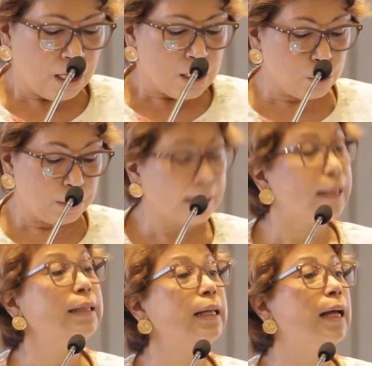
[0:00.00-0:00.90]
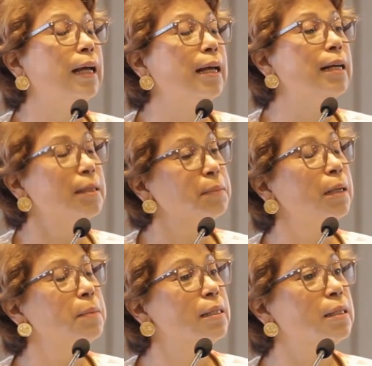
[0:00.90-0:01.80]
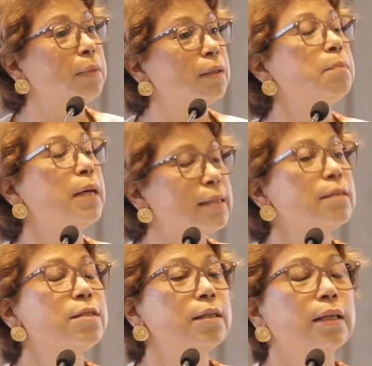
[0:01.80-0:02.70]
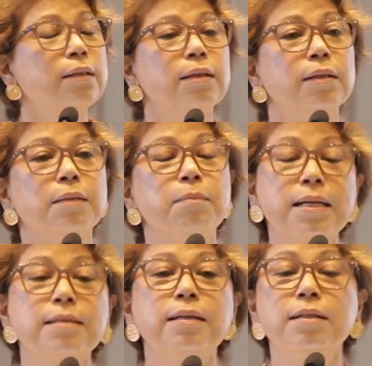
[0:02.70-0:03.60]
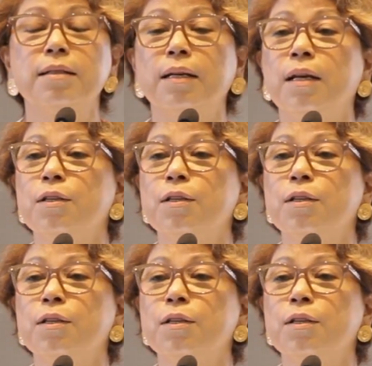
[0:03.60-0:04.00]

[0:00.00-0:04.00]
So again, sometimes it's about the messenger and not the message.